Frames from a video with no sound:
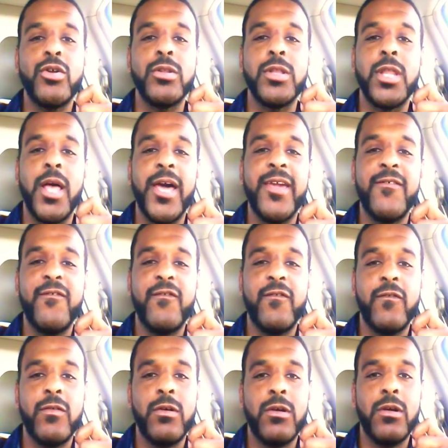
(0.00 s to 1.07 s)
your
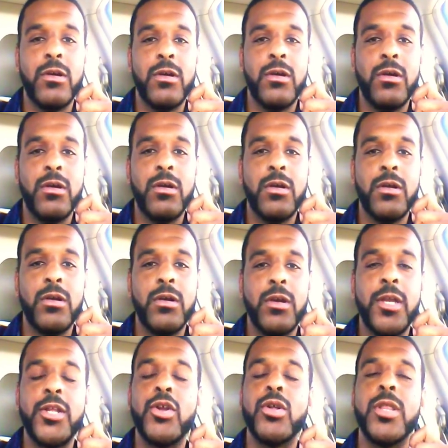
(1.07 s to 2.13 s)
life,
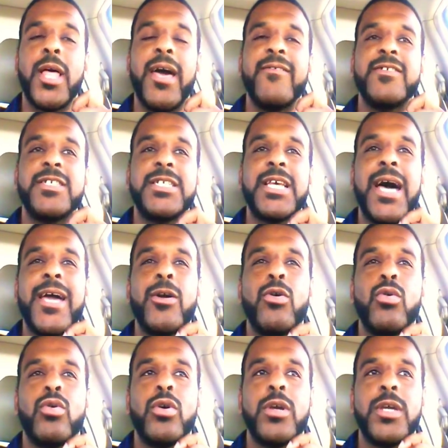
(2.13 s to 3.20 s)
in your
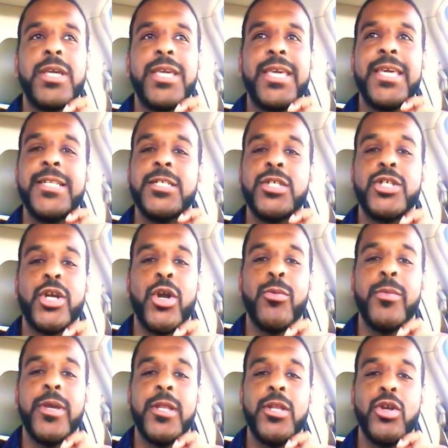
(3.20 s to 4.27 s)
lifestyle, can
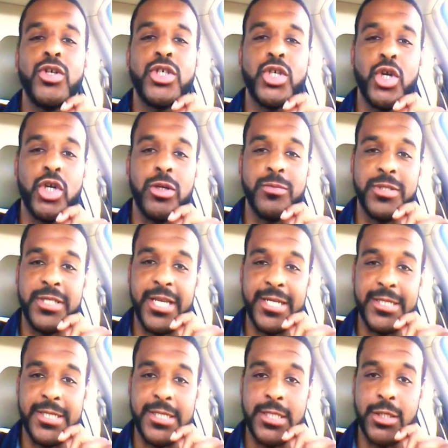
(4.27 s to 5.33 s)
determine your
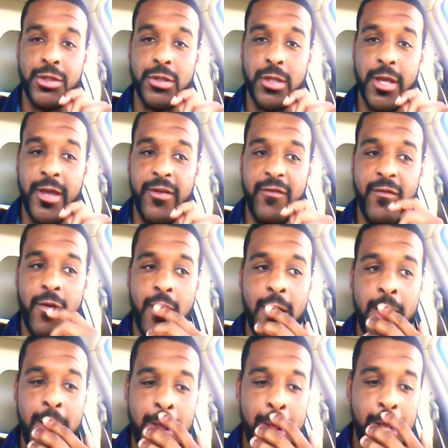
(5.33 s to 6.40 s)
circumstances in your life.
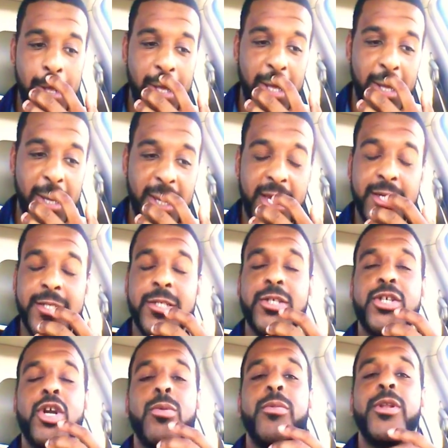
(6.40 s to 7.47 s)
It could
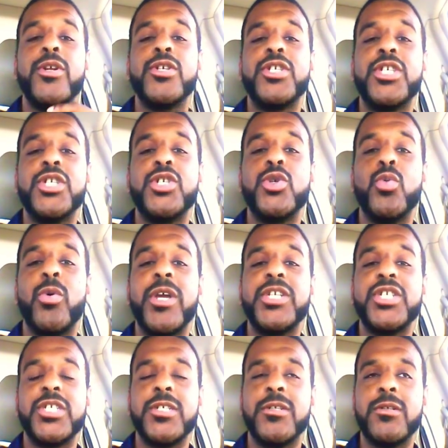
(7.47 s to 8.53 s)
determine your
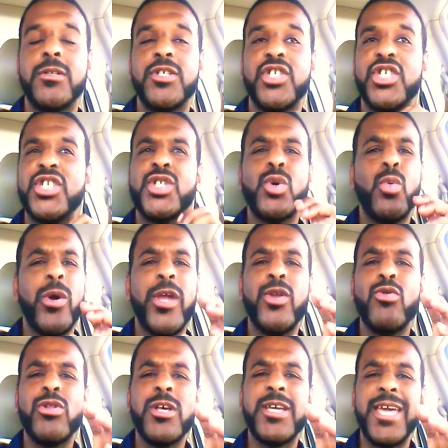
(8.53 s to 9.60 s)
situation. Just the way
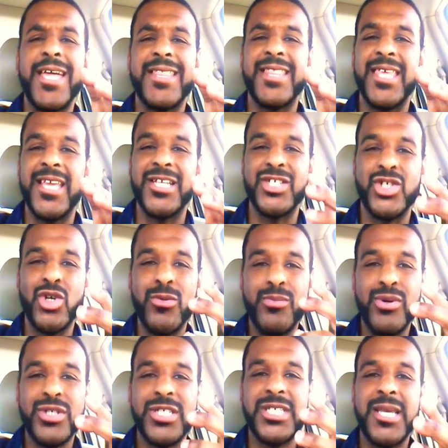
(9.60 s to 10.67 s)
you look at things, your
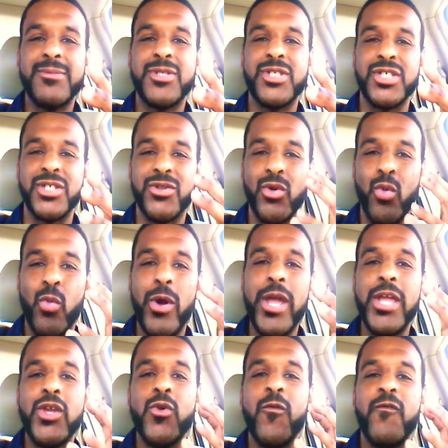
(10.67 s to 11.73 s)
perception, the way
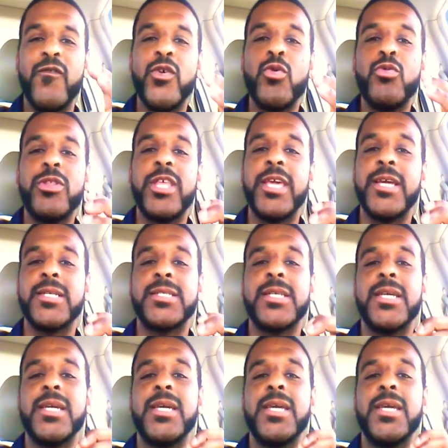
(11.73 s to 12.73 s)
you view things.